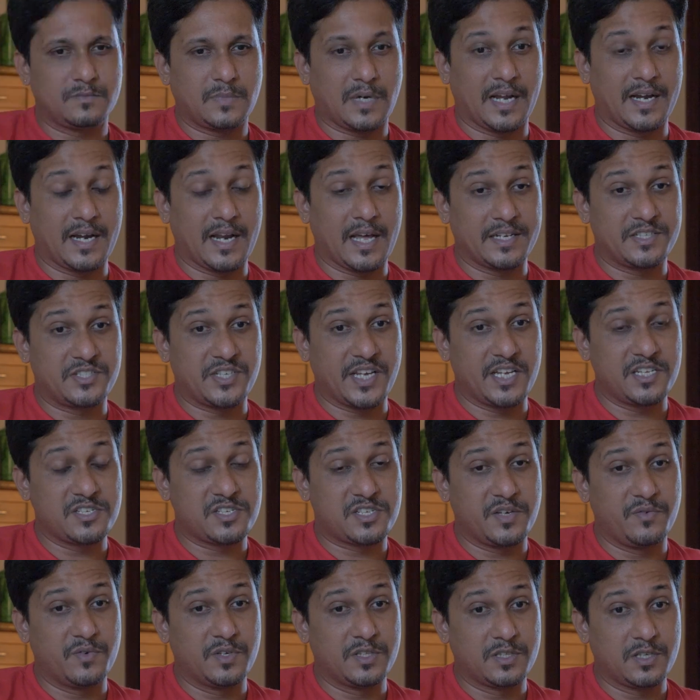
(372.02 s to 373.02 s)
And I
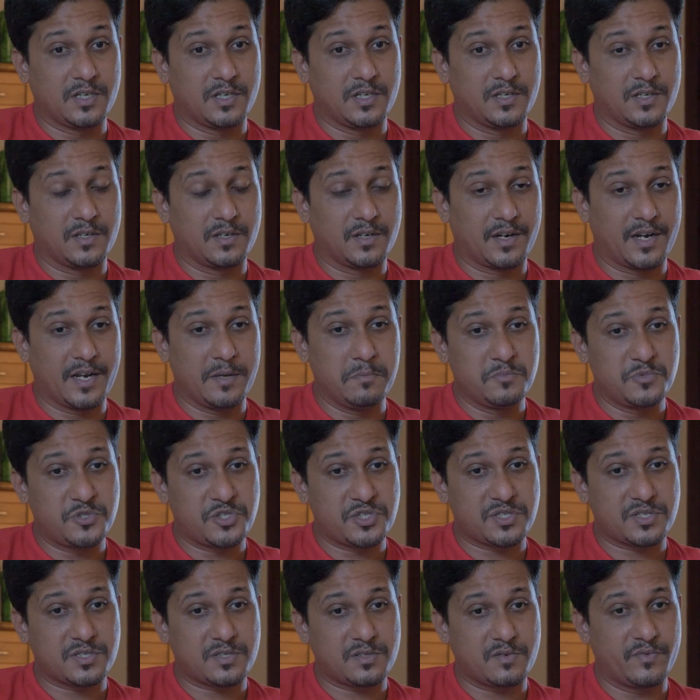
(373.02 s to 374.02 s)
changed even the
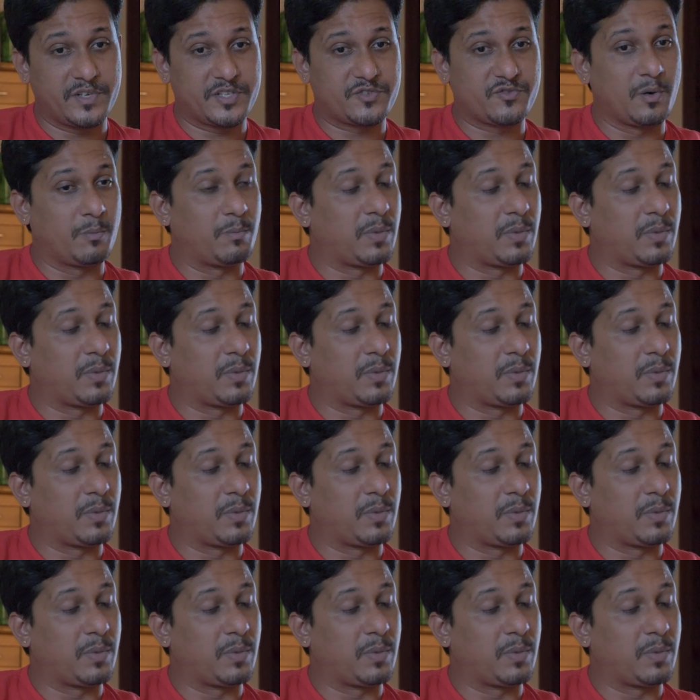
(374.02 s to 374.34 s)
rims, which were